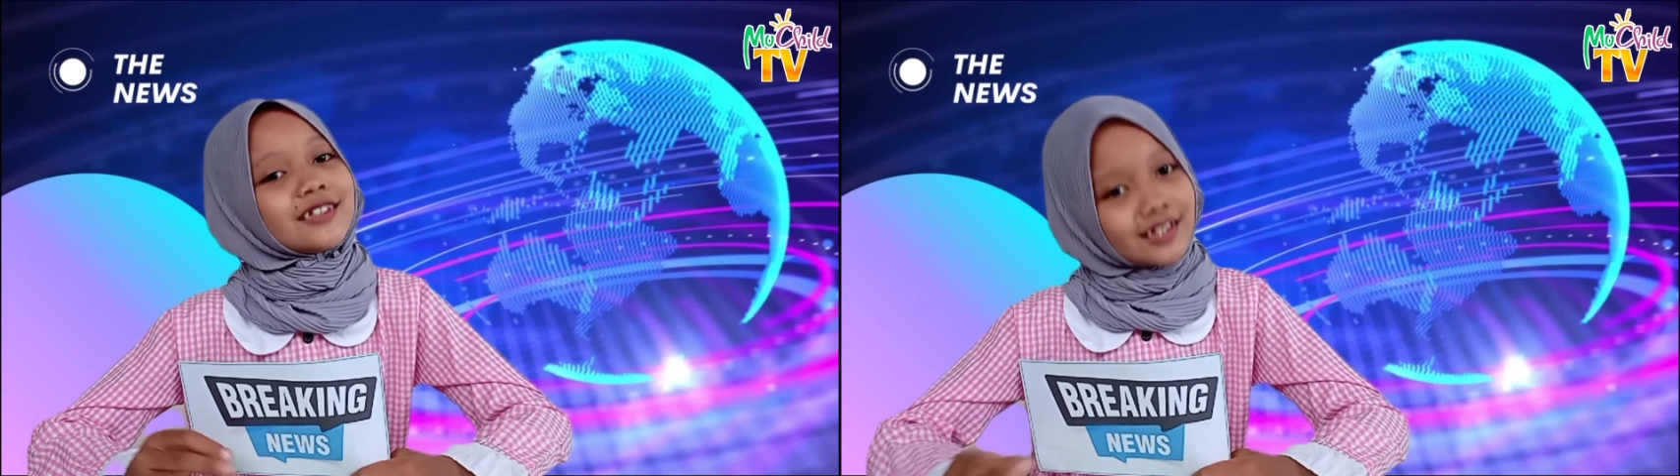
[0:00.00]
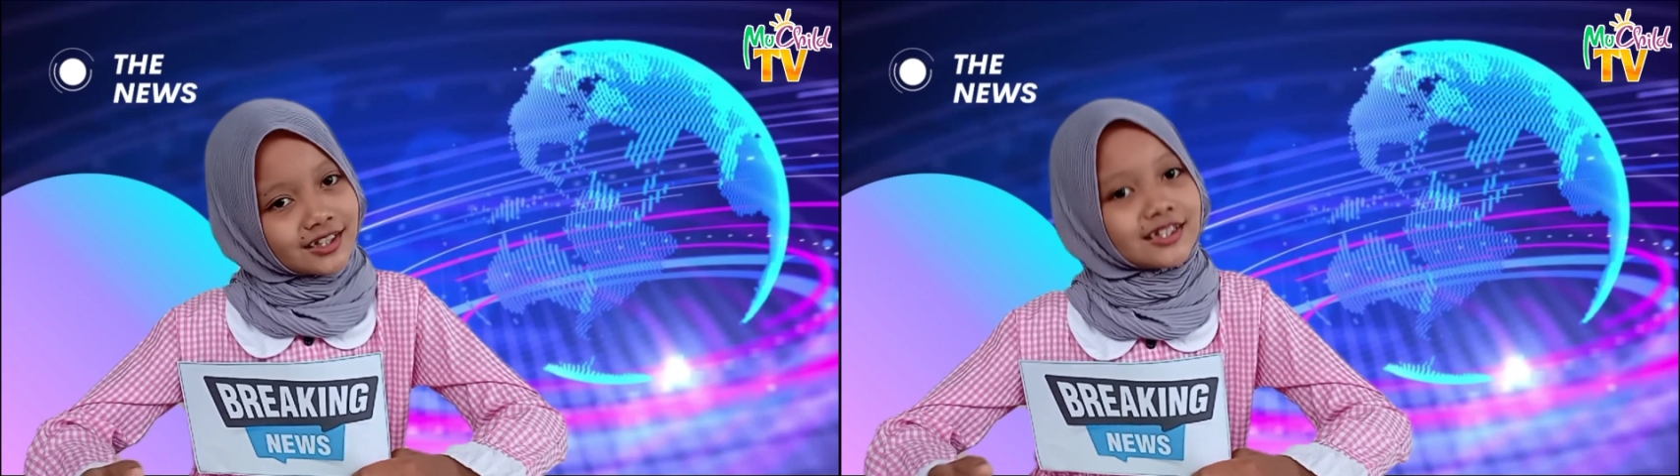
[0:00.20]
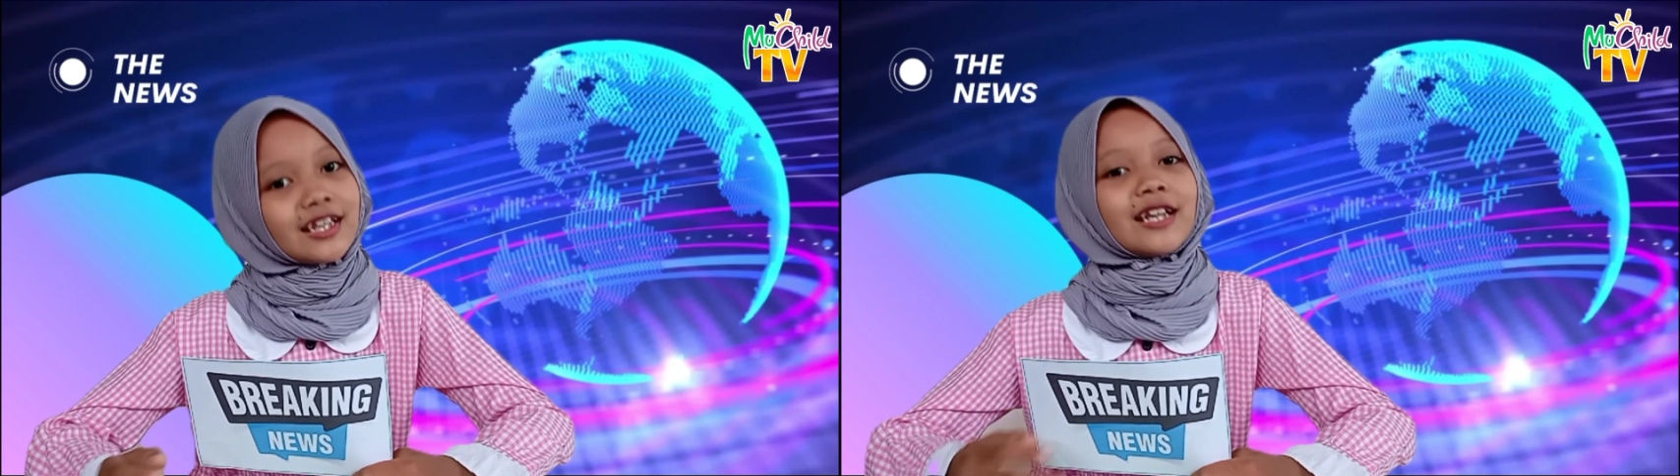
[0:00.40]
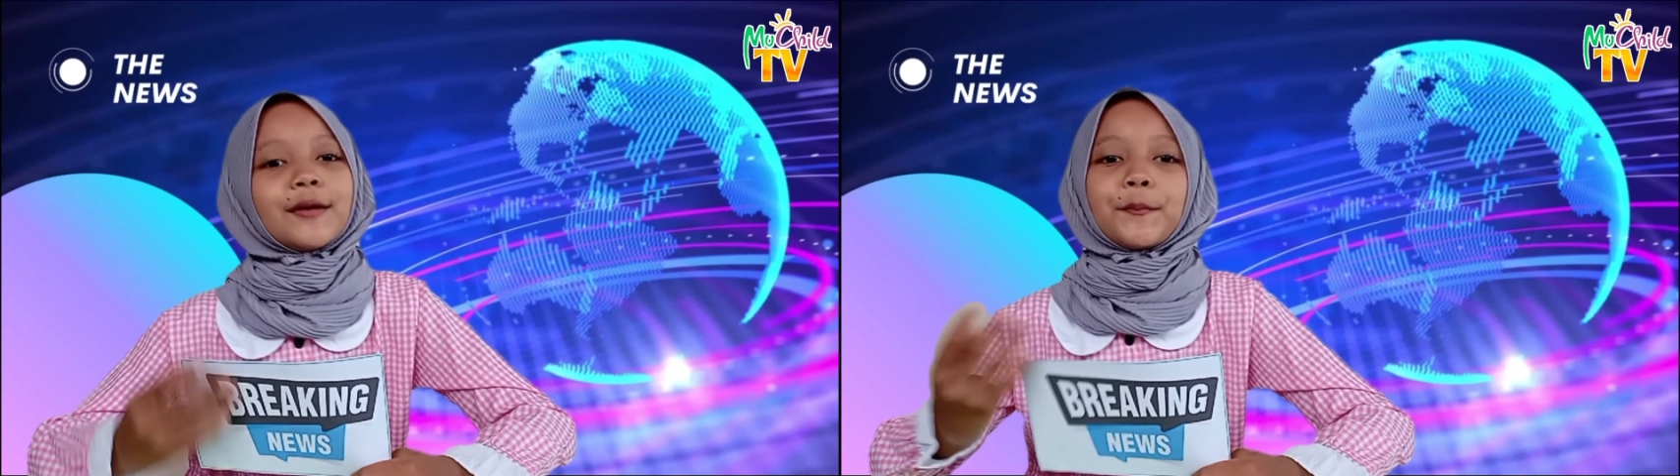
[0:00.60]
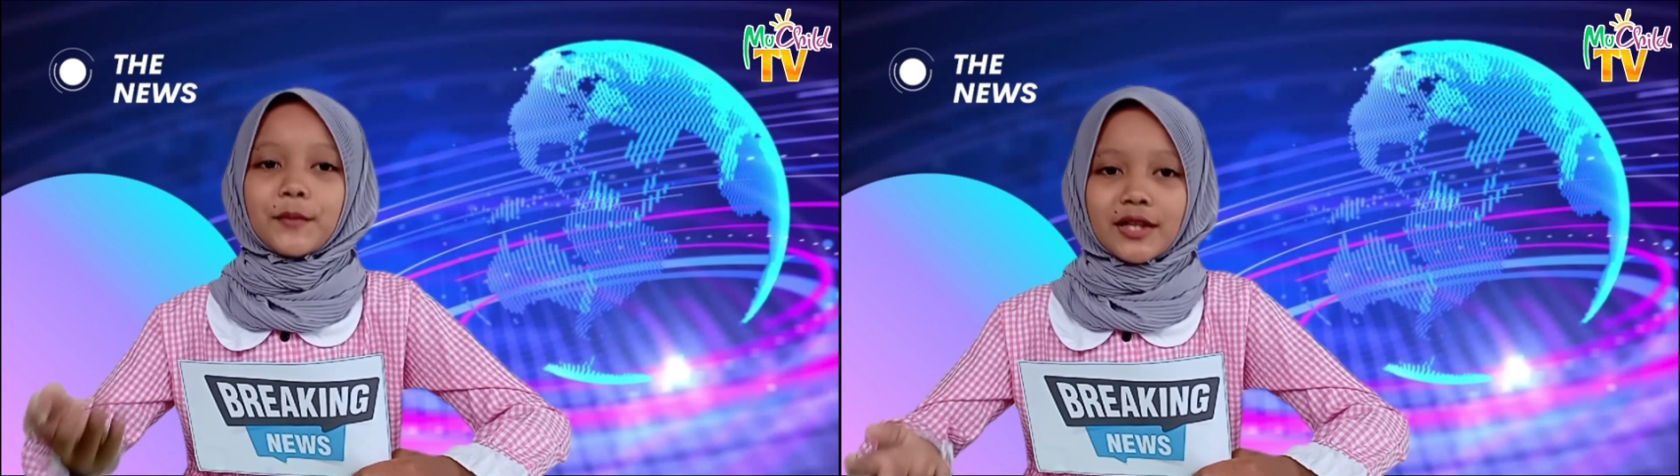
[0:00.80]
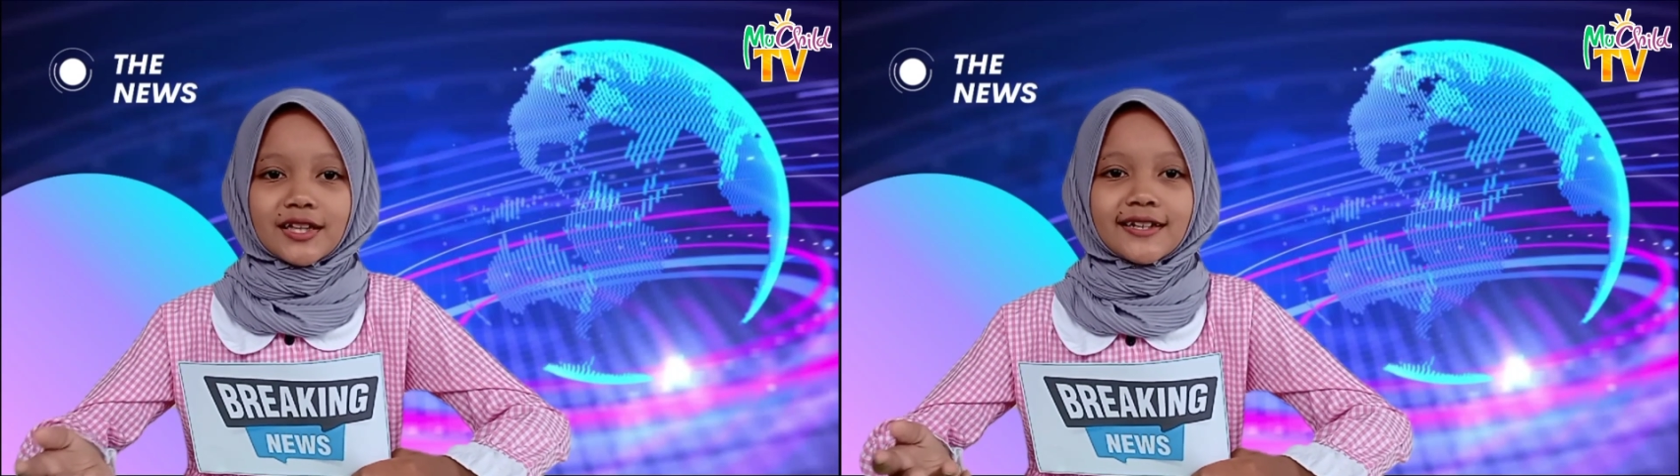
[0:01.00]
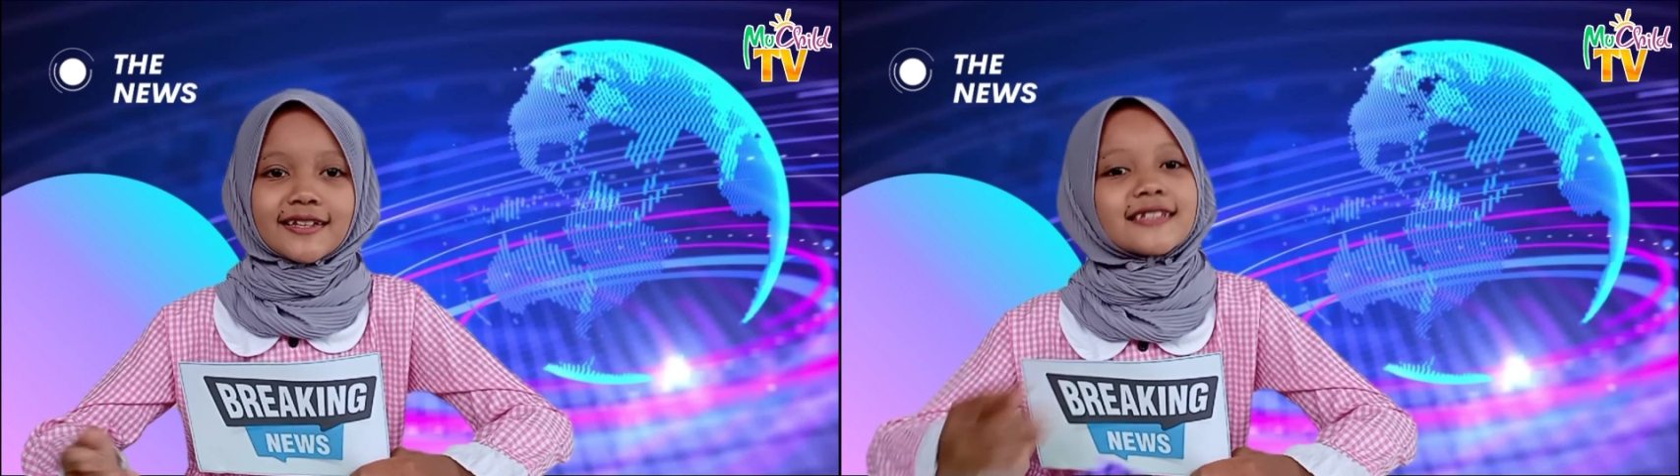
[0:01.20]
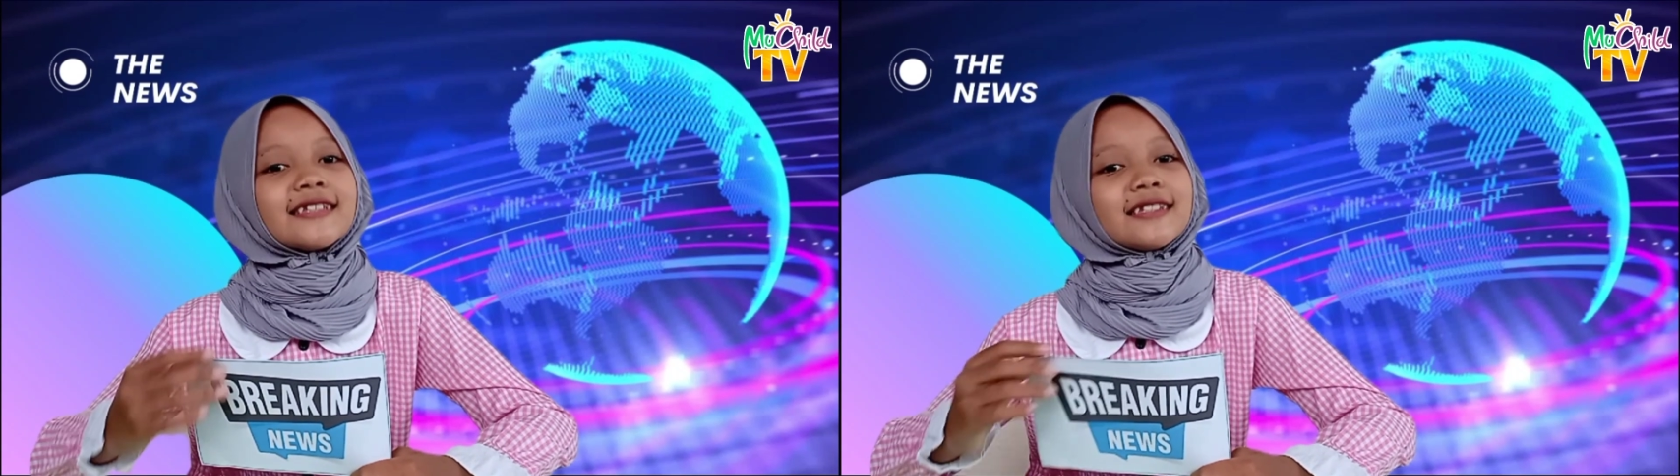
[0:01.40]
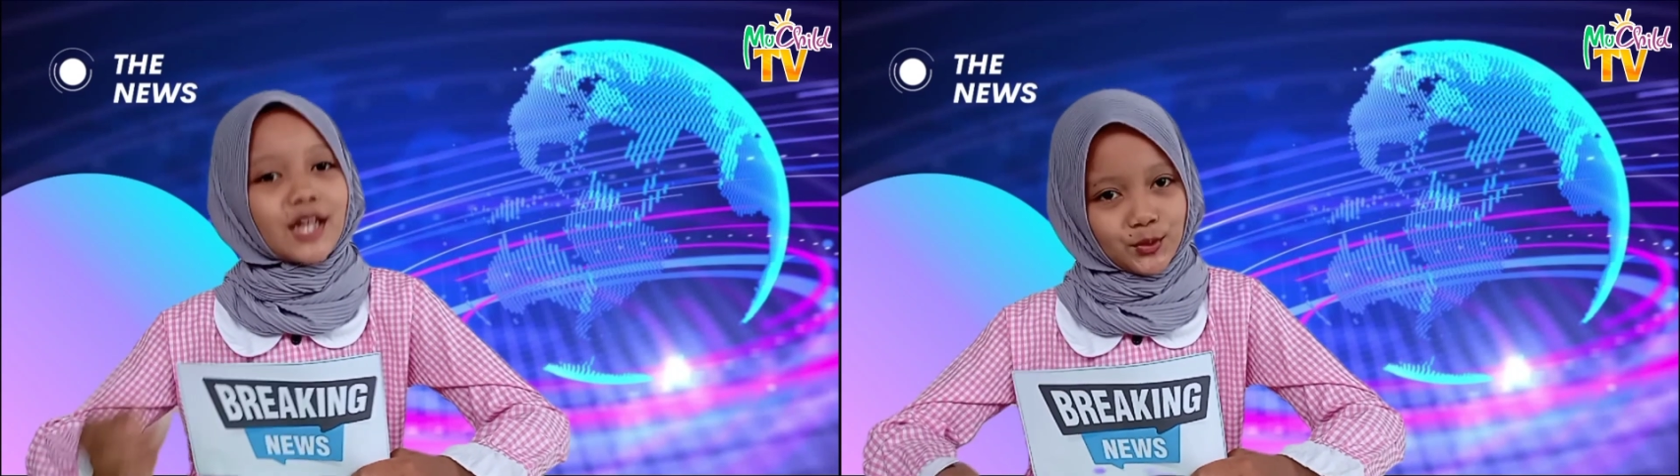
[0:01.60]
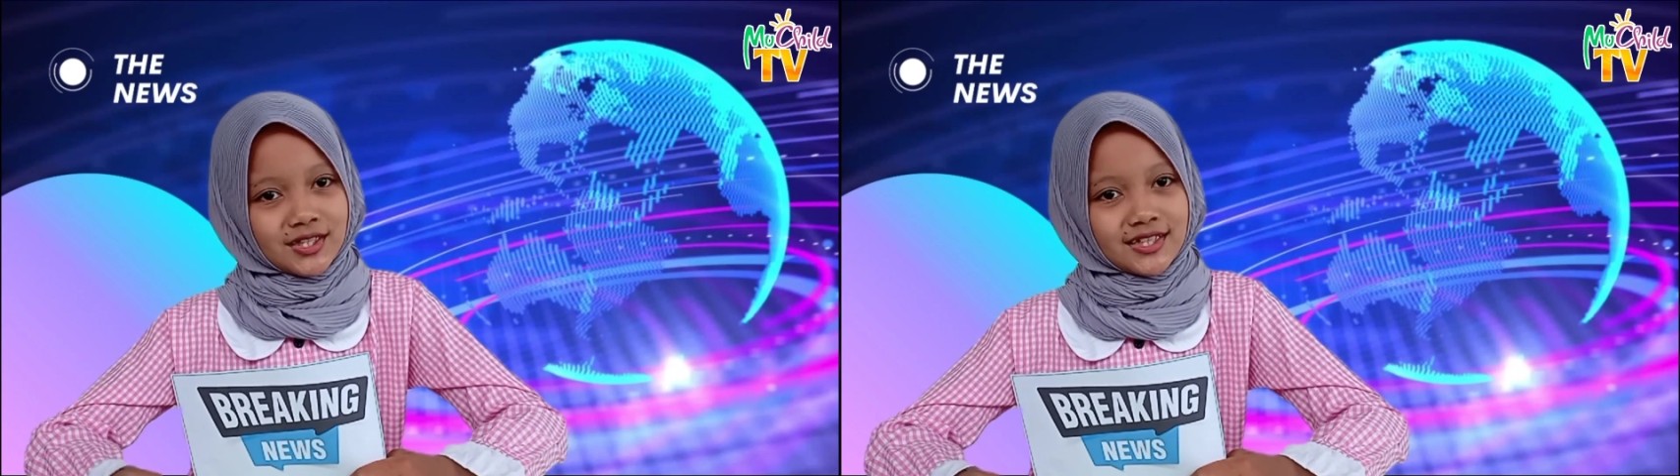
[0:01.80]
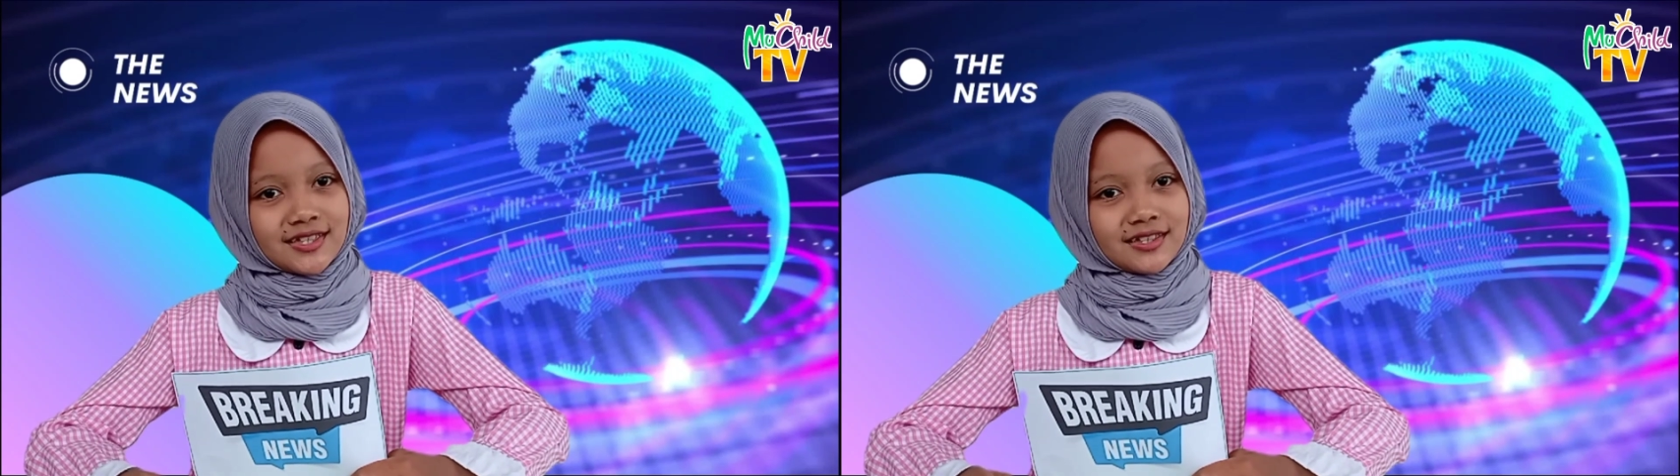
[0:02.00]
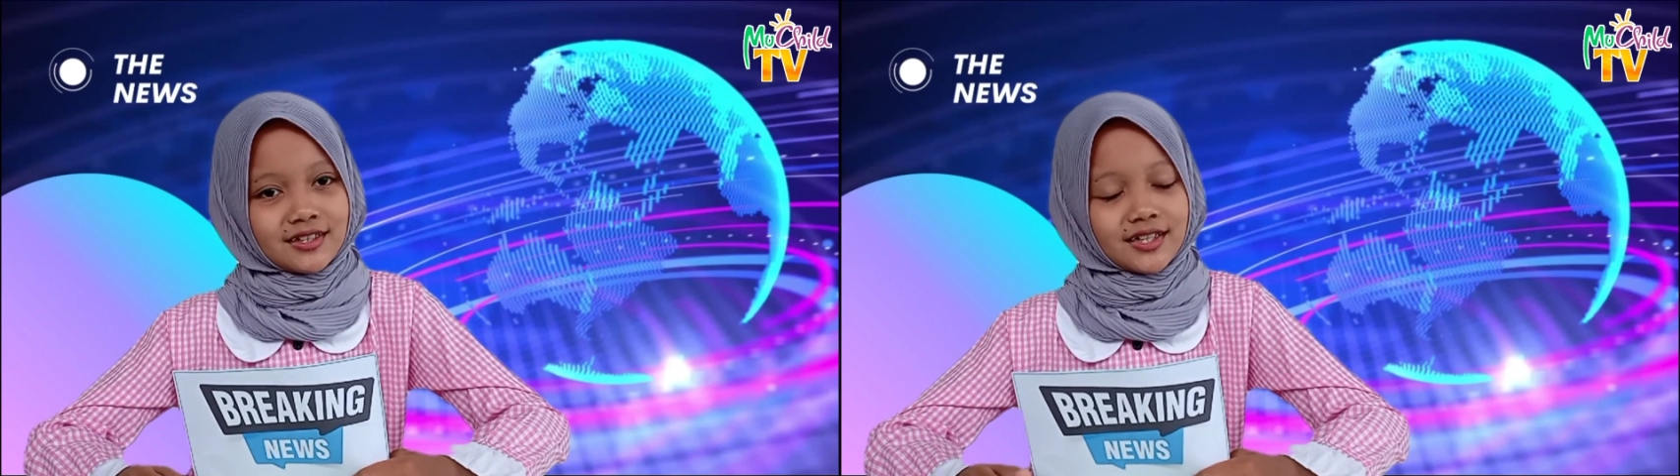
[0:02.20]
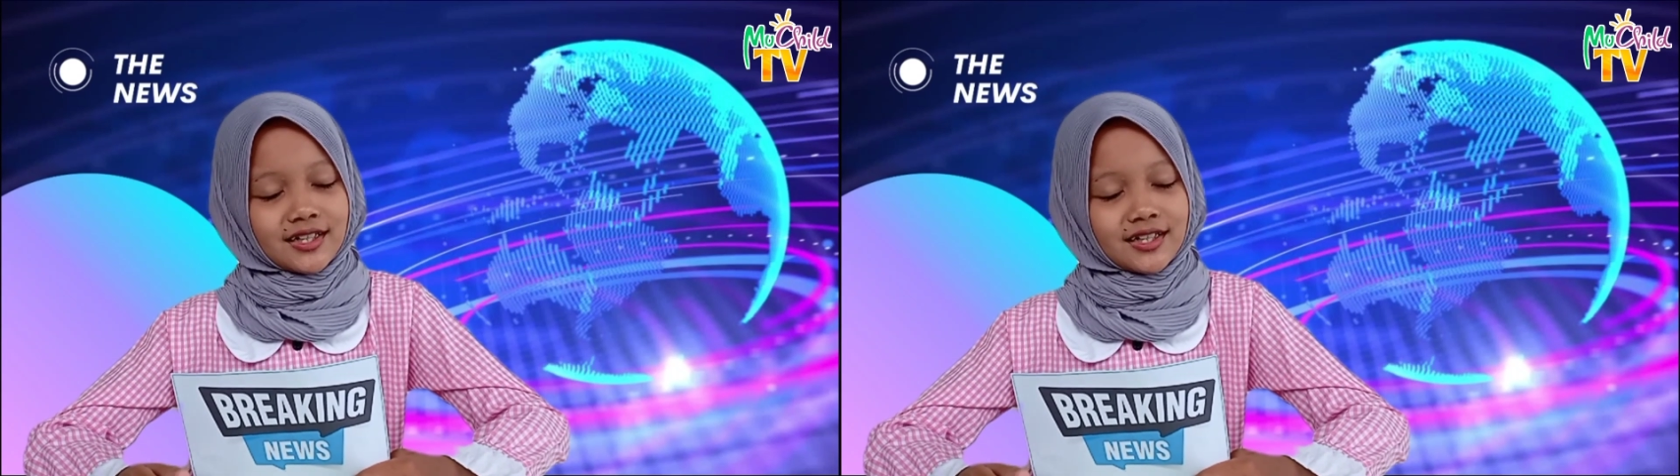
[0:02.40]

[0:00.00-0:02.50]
13 million doses.